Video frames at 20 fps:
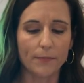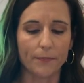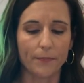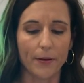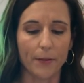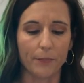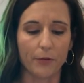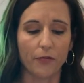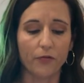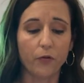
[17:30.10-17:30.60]

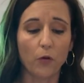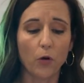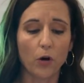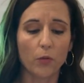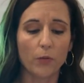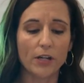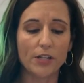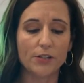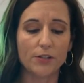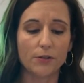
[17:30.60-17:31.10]
But before
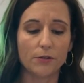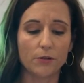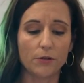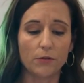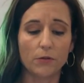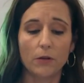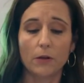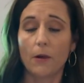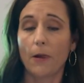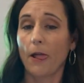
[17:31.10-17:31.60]
we
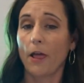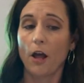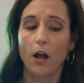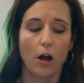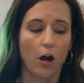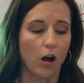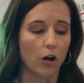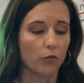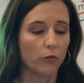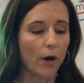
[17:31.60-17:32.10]
do
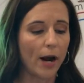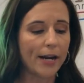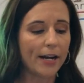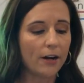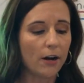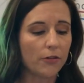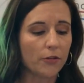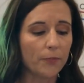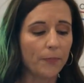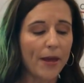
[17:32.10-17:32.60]
our writing
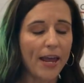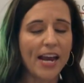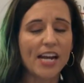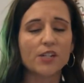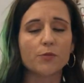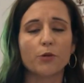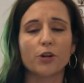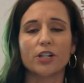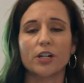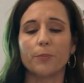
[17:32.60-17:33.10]
on the
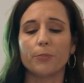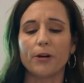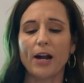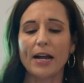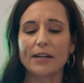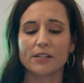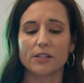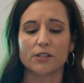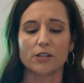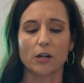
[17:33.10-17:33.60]
page, we're going to
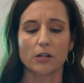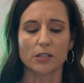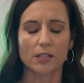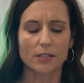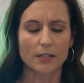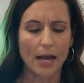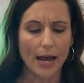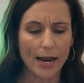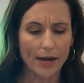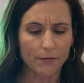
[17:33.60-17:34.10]
practice our
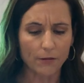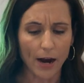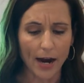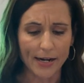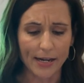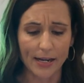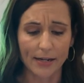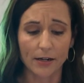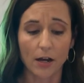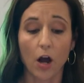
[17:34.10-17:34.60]

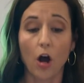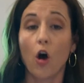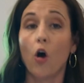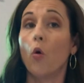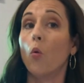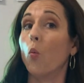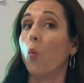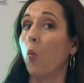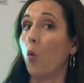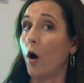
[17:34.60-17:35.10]
skywriting
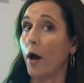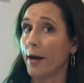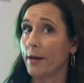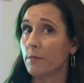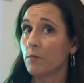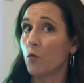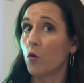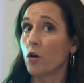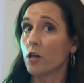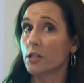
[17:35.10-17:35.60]

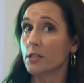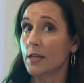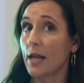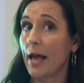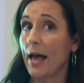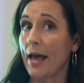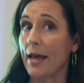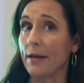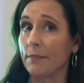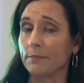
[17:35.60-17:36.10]
one more
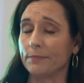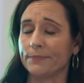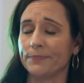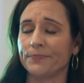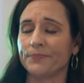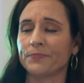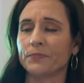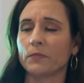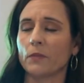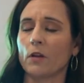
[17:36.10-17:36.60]
time.
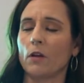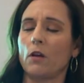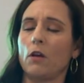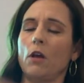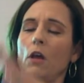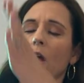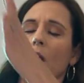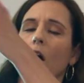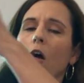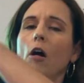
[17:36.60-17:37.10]

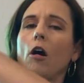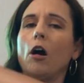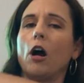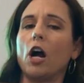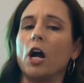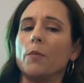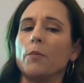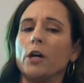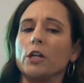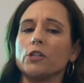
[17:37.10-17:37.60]

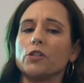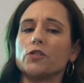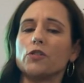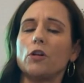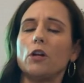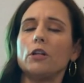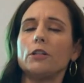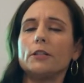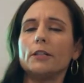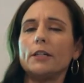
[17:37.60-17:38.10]
Arm on
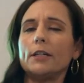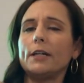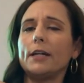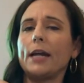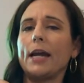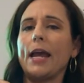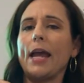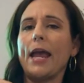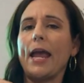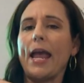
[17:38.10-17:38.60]
shoulder,
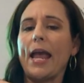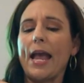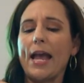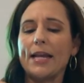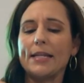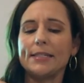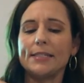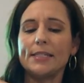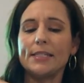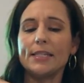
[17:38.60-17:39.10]

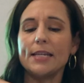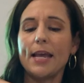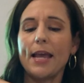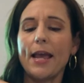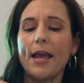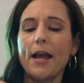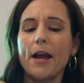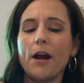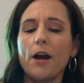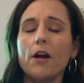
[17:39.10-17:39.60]
hand in the
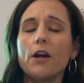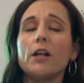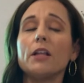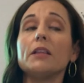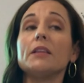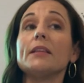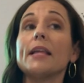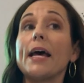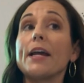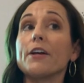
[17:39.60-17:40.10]
air,
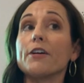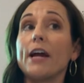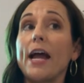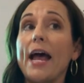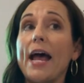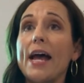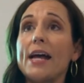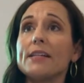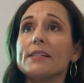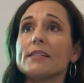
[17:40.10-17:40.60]
letter
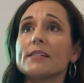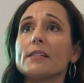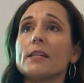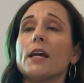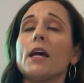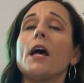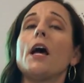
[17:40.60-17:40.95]
S,